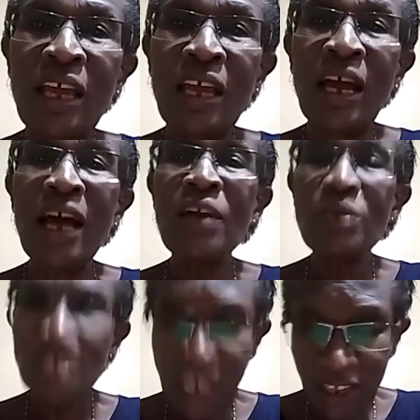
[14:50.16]
And we
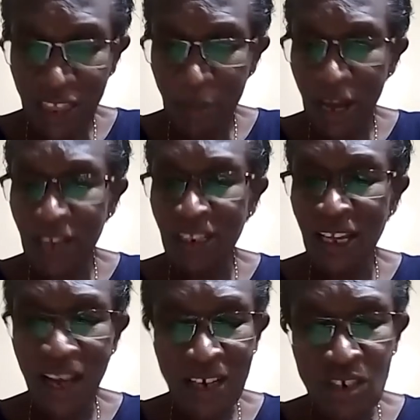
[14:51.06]
take them and they
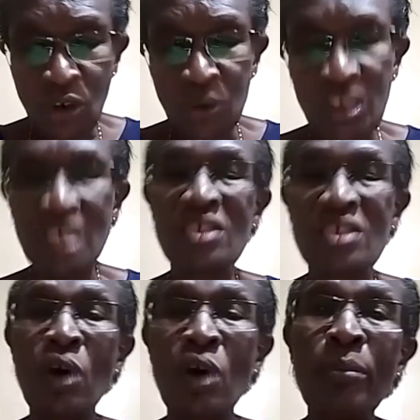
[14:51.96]
add toxins to
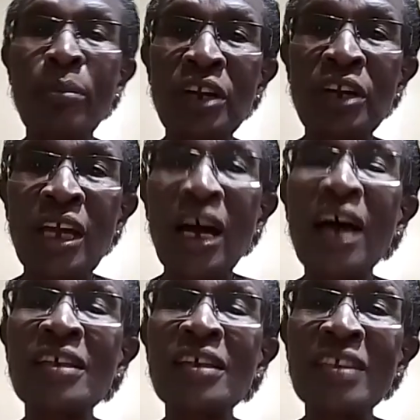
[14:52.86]
our body.
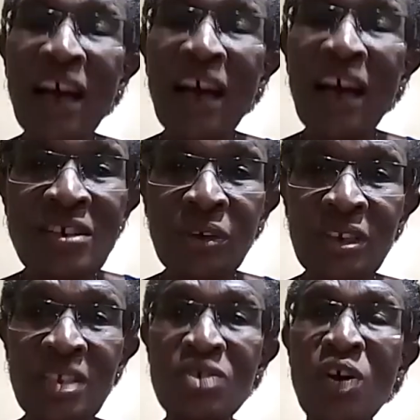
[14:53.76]
As they add
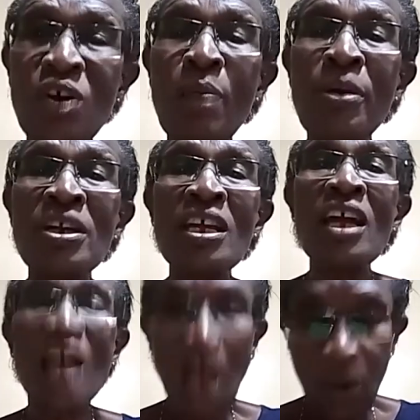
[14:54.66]
toxins to our body,
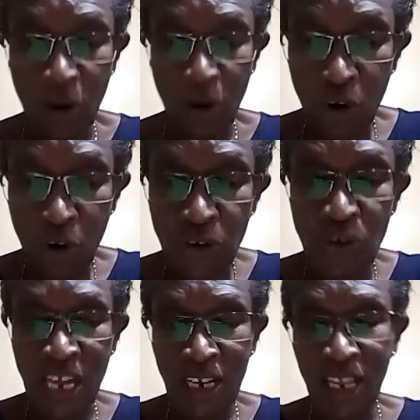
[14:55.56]
our
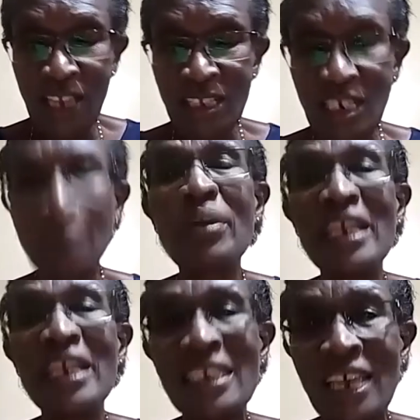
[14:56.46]
Cocutain is
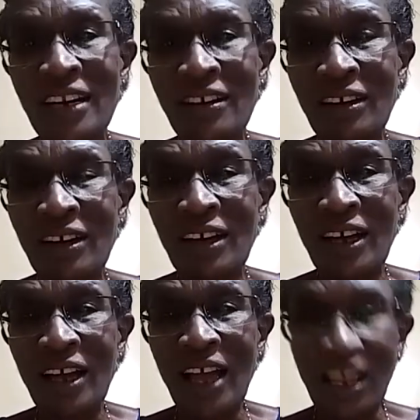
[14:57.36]
depleted.
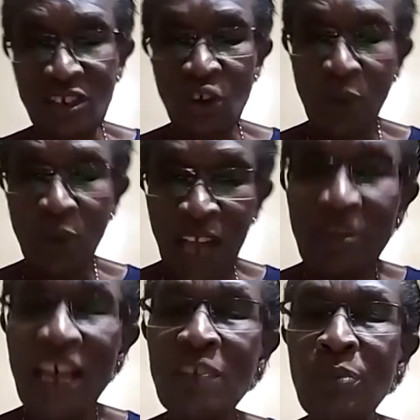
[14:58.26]
And so we have
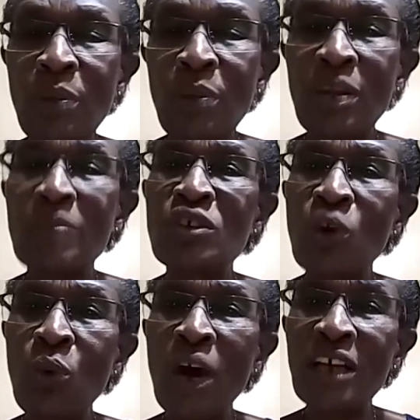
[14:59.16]
that problem. So
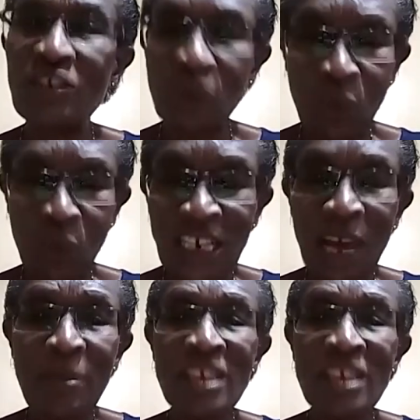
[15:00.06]
what happens?